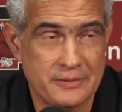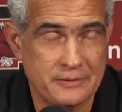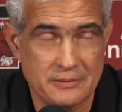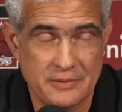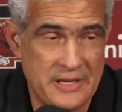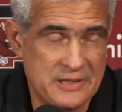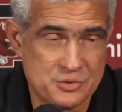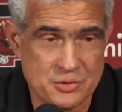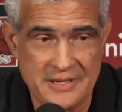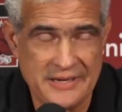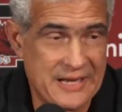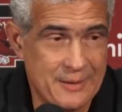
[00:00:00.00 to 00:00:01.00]
And he's
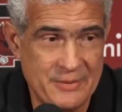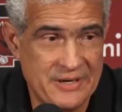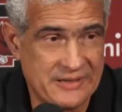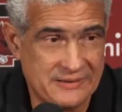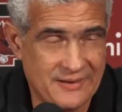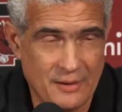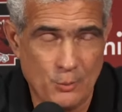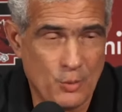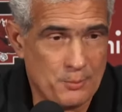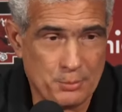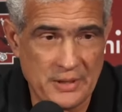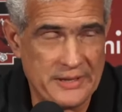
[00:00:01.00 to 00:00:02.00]
trying to get me to tell him
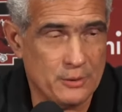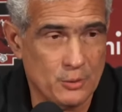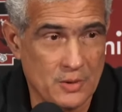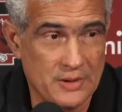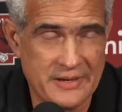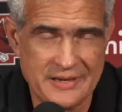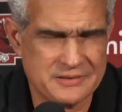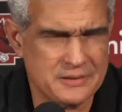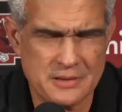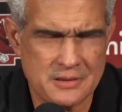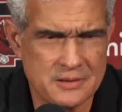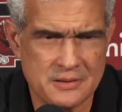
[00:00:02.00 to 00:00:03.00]
what play to run. And I
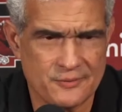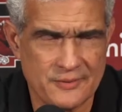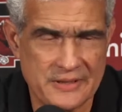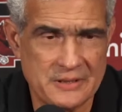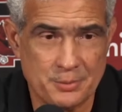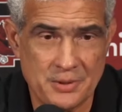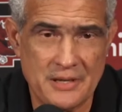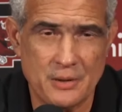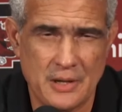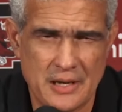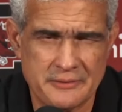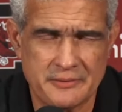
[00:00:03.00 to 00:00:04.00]
said, no, forget the
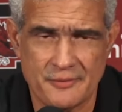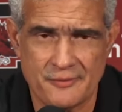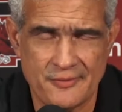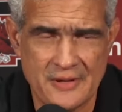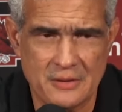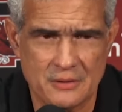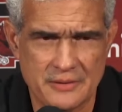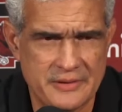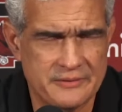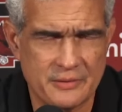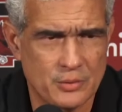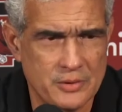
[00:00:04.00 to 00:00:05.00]
play. How does it feel? And
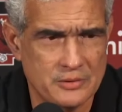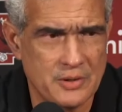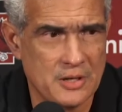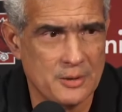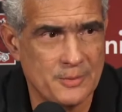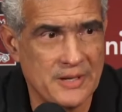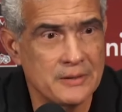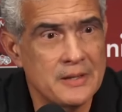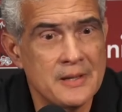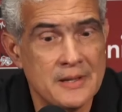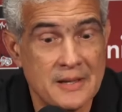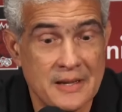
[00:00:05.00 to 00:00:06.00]
he said, what are you talking about?
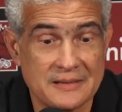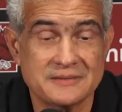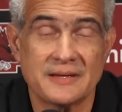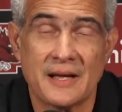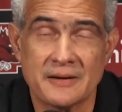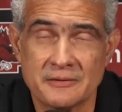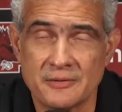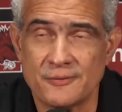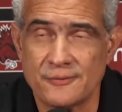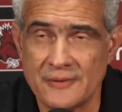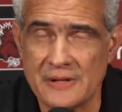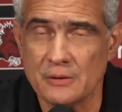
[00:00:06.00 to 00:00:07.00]
I said, how does it
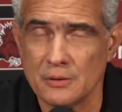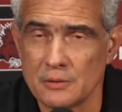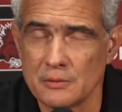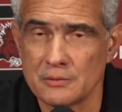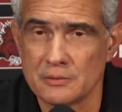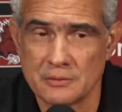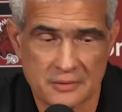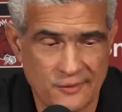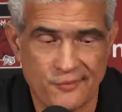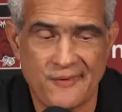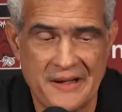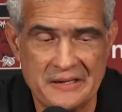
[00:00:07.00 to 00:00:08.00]
feel to
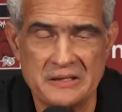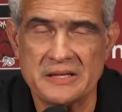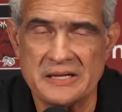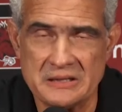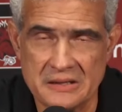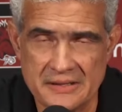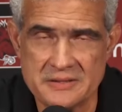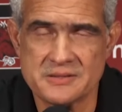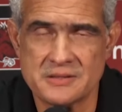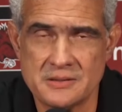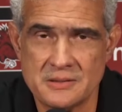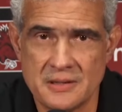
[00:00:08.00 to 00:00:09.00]
finally
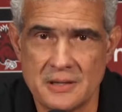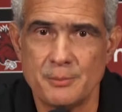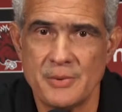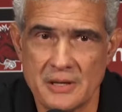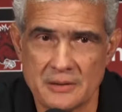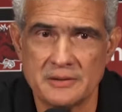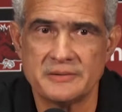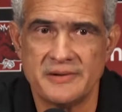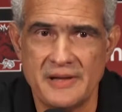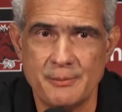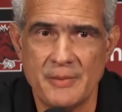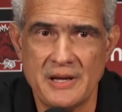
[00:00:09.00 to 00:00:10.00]
listen and be a good
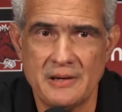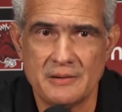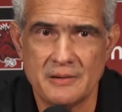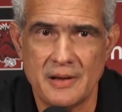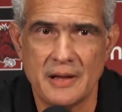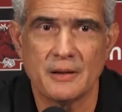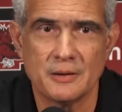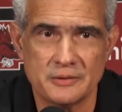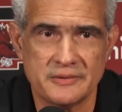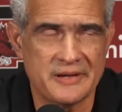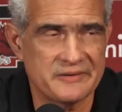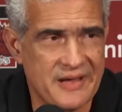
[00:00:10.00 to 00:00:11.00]
teammate and
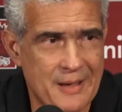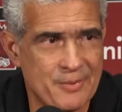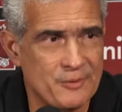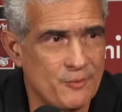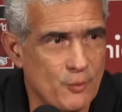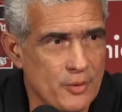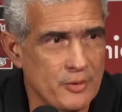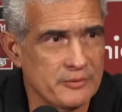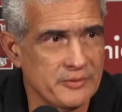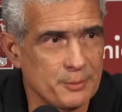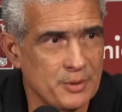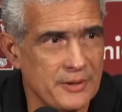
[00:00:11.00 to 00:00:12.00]
good things happen for you
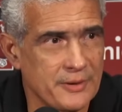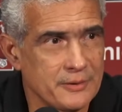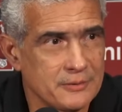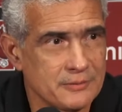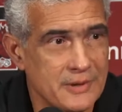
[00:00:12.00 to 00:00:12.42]
as a player?